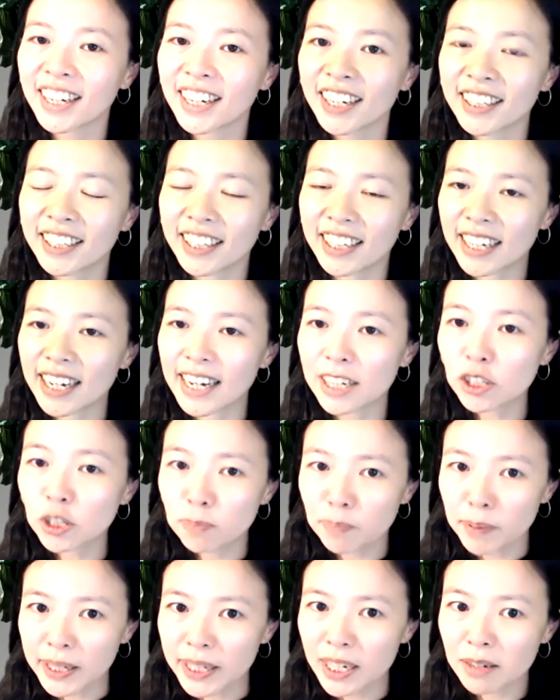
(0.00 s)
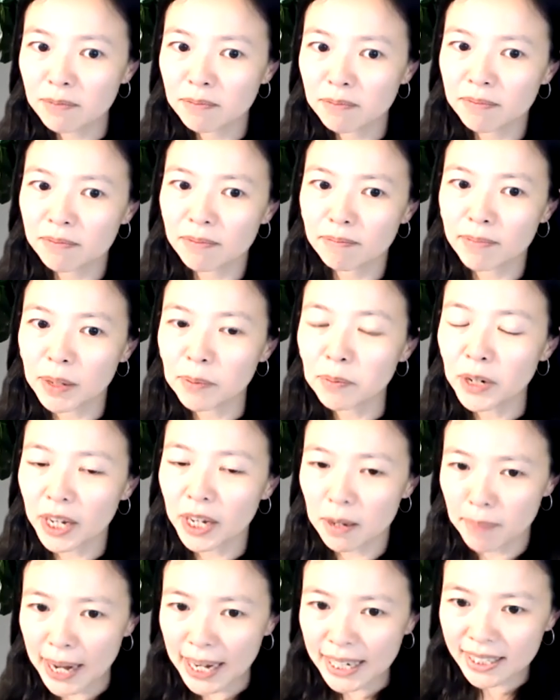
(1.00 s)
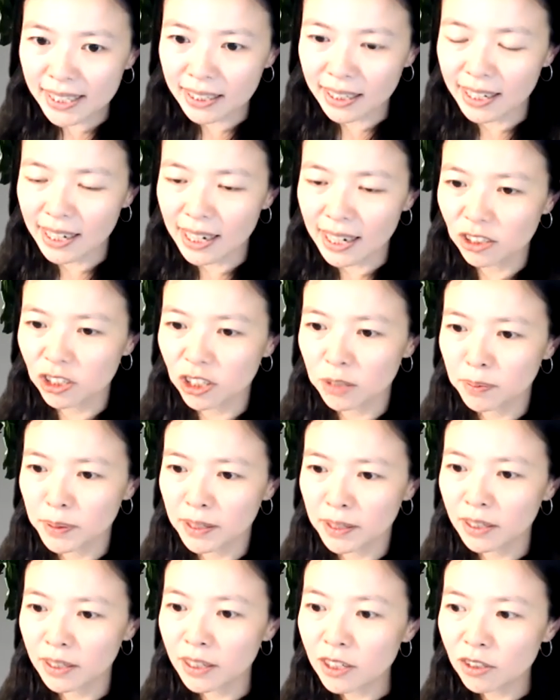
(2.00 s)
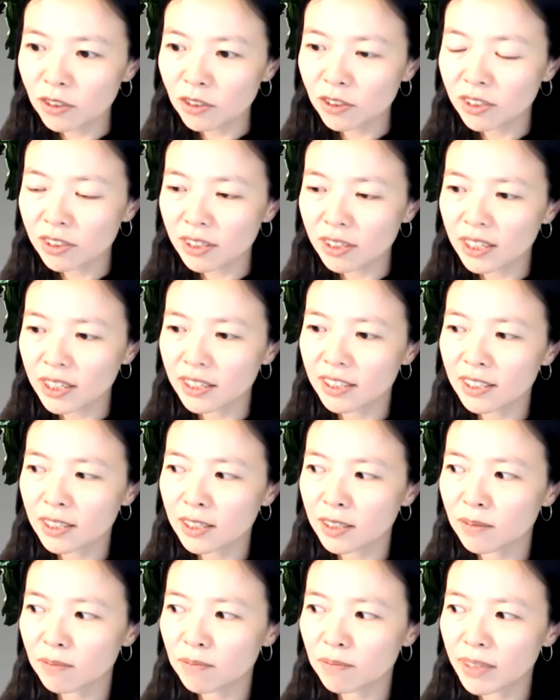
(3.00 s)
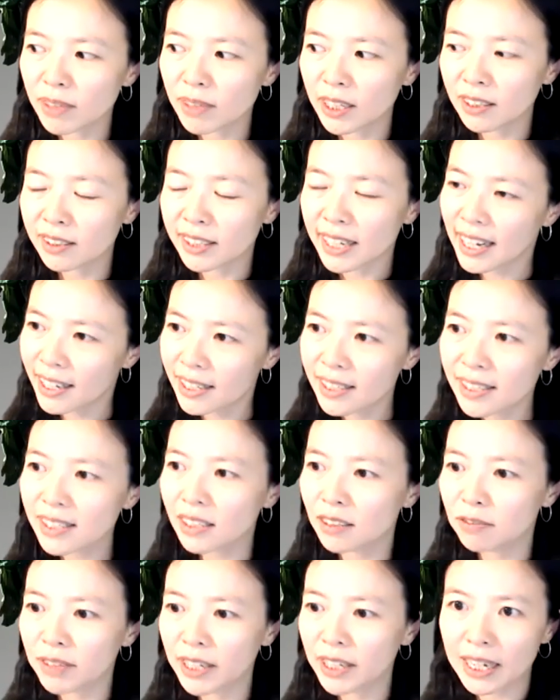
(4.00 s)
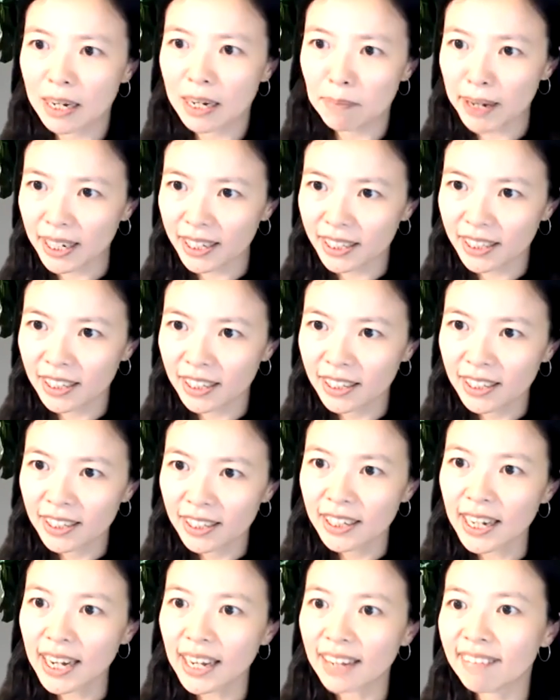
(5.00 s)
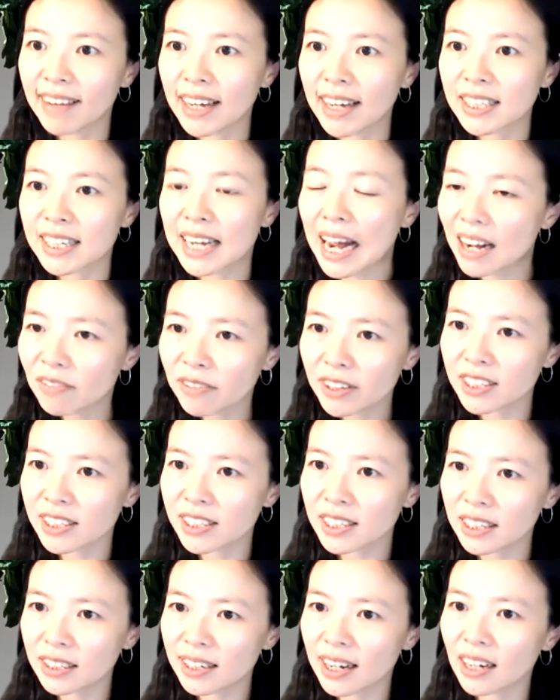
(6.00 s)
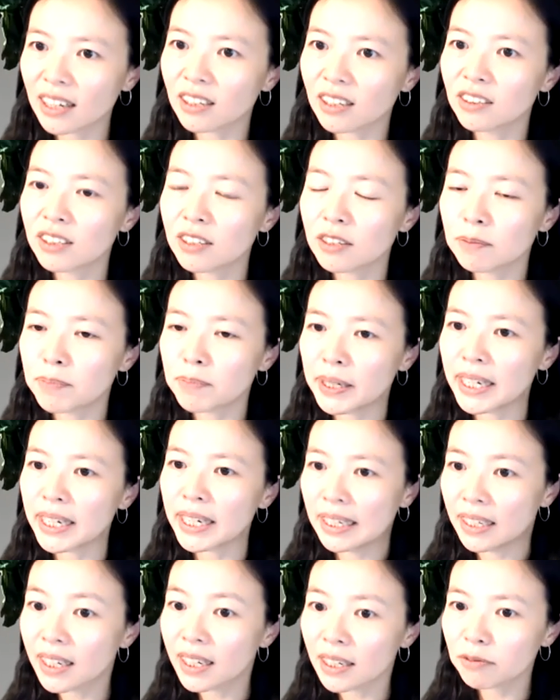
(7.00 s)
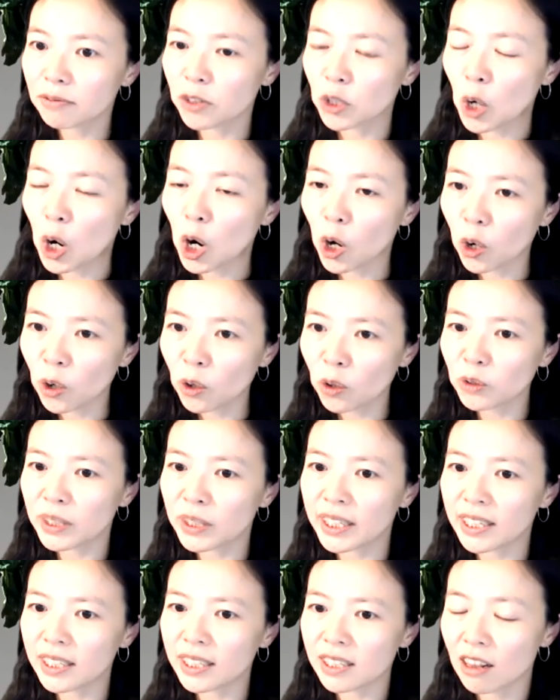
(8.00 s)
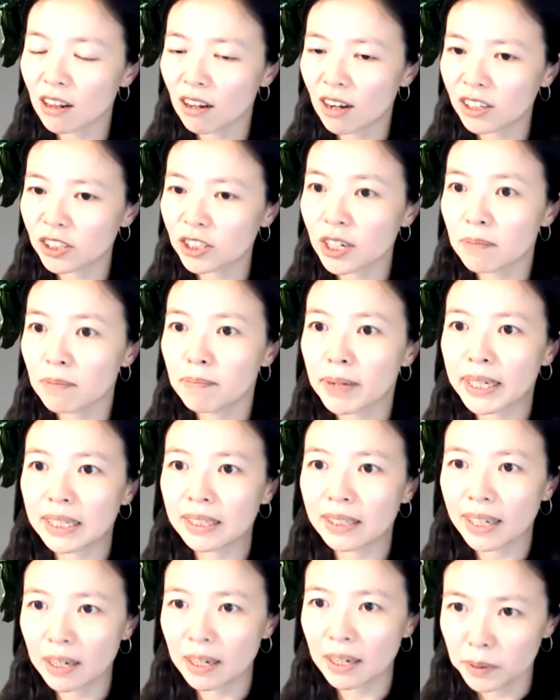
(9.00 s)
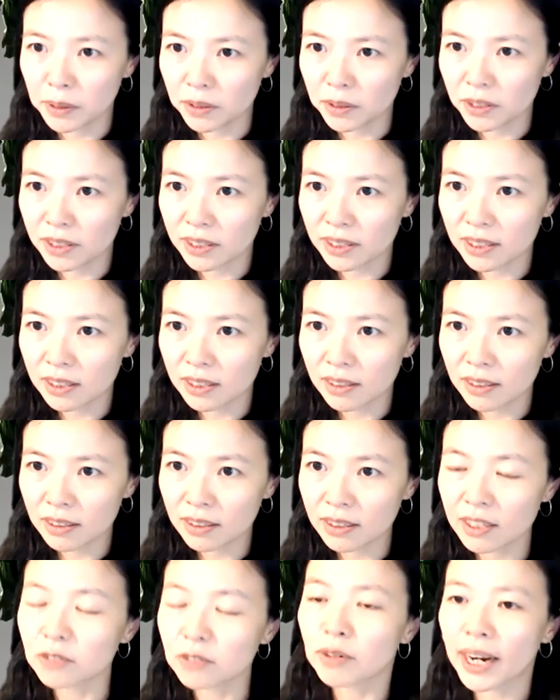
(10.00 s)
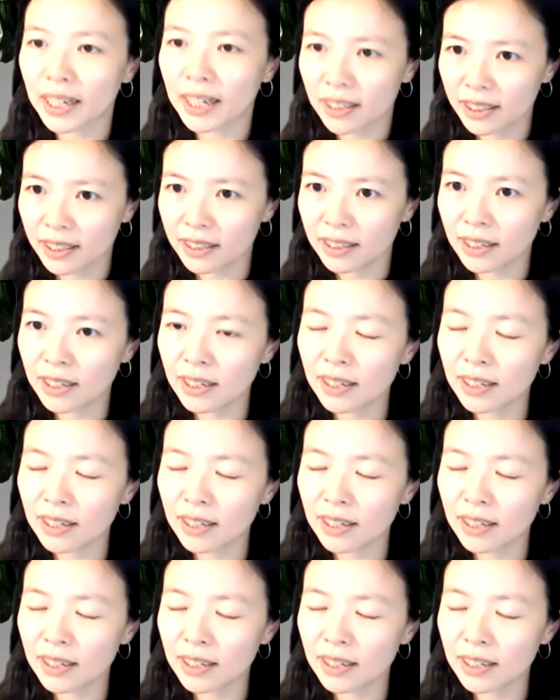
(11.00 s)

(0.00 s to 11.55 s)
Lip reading: The HBM memory capacity on GPUs is in tens of gigabytes. And that's obviously not going to be enough to hold these large embedding tables directly.